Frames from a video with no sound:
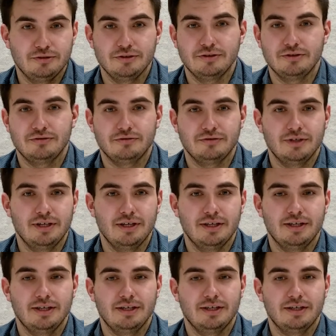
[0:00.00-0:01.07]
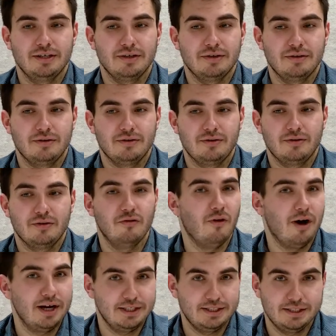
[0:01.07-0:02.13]
is really
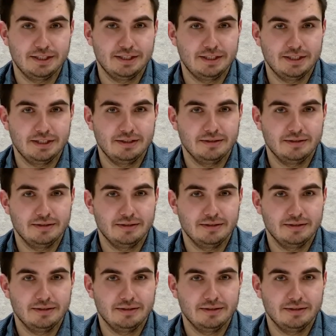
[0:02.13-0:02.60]
quiet city,